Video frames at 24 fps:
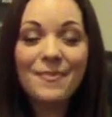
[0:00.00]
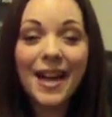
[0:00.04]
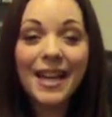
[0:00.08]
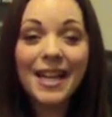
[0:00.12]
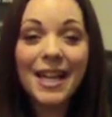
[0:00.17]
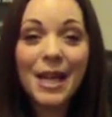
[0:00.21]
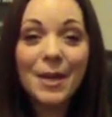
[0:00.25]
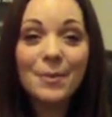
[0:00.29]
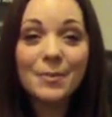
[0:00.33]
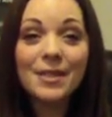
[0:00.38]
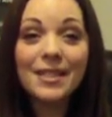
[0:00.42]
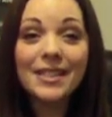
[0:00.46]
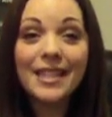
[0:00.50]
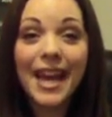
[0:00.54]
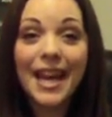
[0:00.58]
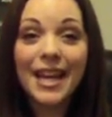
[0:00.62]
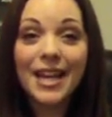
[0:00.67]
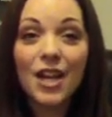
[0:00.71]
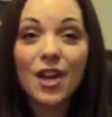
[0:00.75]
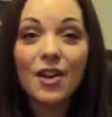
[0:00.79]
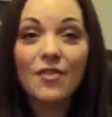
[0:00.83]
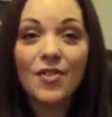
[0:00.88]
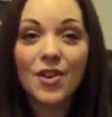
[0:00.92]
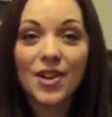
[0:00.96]
My name's
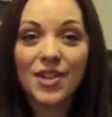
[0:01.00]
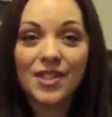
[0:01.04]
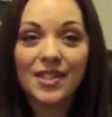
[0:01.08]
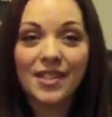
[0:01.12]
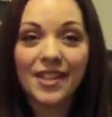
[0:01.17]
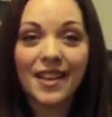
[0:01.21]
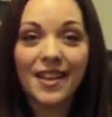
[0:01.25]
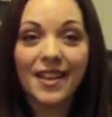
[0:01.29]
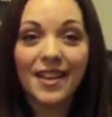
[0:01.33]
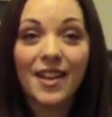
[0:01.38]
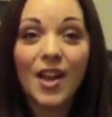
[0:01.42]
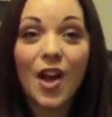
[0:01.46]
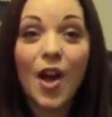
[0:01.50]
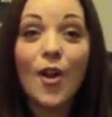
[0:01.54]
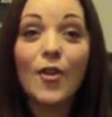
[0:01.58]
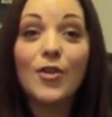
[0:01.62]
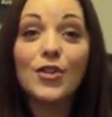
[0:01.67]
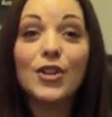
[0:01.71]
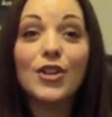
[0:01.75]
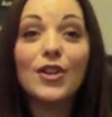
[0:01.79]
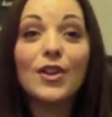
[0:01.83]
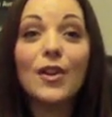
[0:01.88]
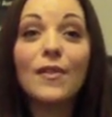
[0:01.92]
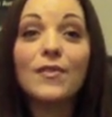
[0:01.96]
Dana Aversa,
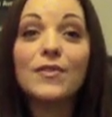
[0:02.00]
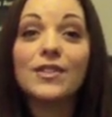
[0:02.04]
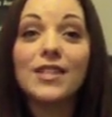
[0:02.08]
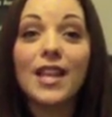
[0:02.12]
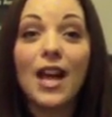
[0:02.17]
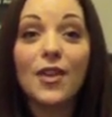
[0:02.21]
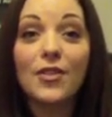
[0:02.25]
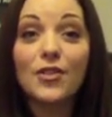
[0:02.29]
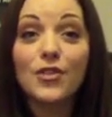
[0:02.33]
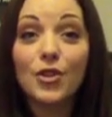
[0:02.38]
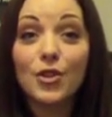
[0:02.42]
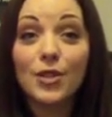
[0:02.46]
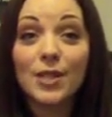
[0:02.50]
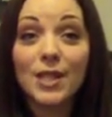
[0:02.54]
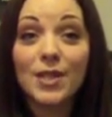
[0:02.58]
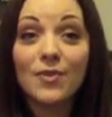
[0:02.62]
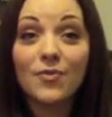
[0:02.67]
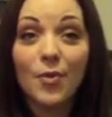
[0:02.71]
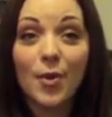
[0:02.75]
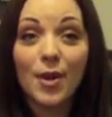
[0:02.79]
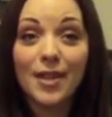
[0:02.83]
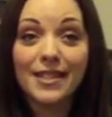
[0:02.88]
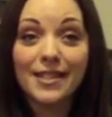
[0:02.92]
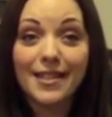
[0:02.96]
owner of South Jersey
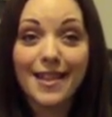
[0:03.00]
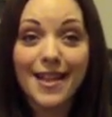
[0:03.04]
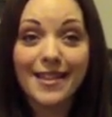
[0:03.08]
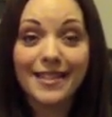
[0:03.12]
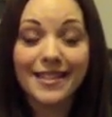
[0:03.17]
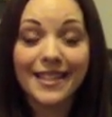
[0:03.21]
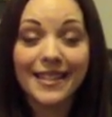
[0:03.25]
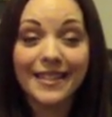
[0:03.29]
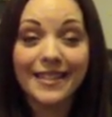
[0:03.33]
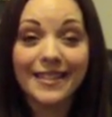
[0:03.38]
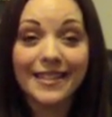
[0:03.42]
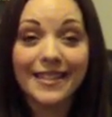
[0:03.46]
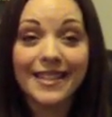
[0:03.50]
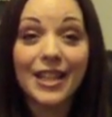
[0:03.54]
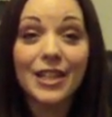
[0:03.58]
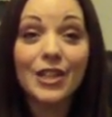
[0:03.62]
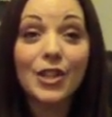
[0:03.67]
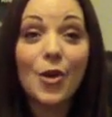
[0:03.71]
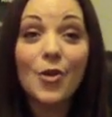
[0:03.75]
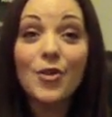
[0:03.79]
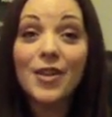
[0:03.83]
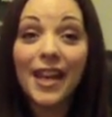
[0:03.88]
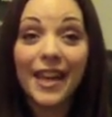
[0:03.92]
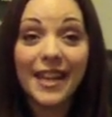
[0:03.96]
Voice Lessons
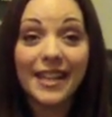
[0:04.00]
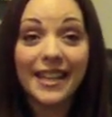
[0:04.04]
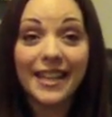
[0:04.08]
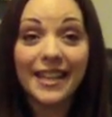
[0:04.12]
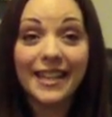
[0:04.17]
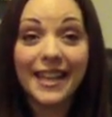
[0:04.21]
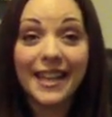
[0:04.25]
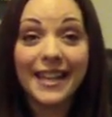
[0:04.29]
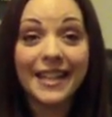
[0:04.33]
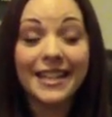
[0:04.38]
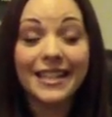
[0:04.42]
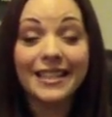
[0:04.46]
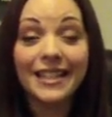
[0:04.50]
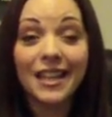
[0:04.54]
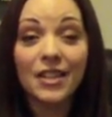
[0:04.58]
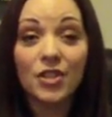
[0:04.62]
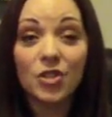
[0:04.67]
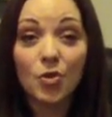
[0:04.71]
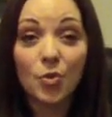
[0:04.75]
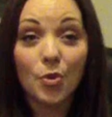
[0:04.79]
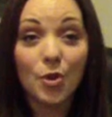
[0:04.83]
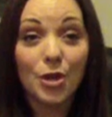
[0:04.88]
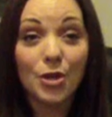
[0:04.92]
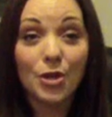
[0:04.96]
located in
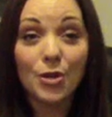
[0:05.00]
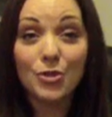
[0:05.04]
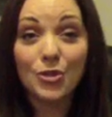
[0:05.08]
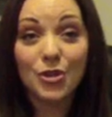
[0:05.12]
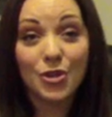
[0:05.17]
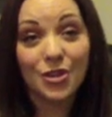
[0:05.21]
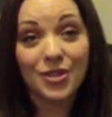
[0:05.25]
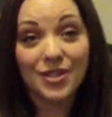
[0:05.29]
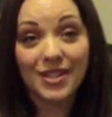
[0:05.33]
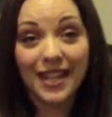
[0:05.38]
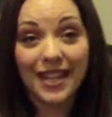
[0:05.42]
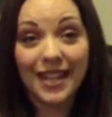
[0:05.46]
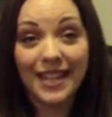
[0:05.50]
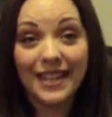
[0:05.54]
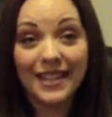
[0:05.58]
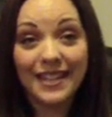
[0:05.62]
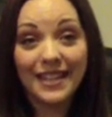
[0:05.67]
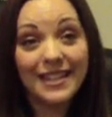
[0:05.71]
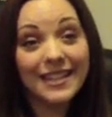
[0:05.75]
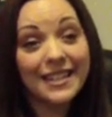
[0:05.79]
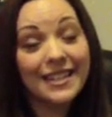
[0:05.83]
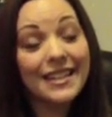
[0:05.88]
Glendora, New Jersey.